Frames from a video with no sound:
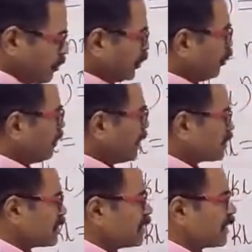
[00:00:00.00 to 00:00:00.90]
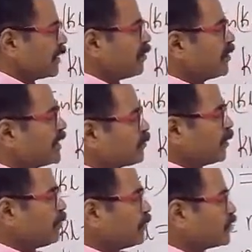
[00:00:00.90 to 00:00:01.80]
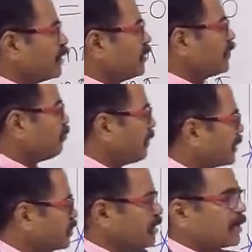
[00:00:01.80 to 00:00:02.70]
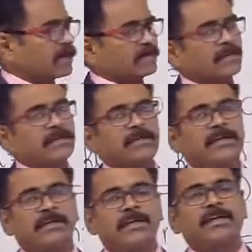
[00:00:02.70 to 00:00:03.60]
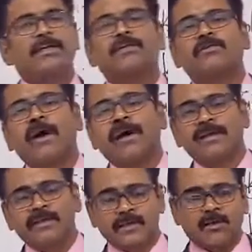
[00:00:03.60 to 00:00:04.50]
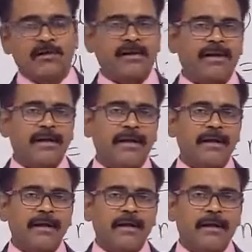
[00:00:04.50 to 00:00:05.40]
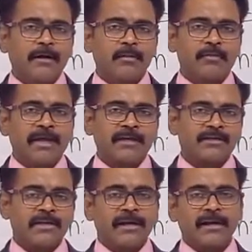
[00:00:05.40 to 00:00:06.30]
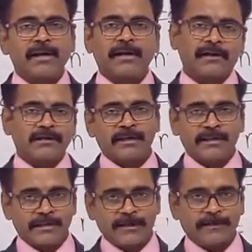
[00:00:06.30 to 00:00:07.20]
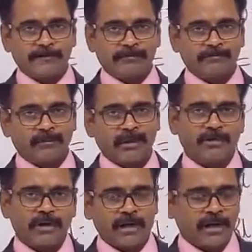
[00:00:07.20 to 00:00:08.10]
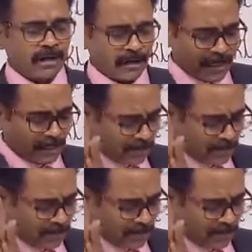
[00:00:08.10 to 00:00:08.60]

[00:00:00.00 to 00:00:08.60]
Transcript: Euler's critical load is proportional to flexural rigidity. E into I is called flexural rigidity. Okay? Write down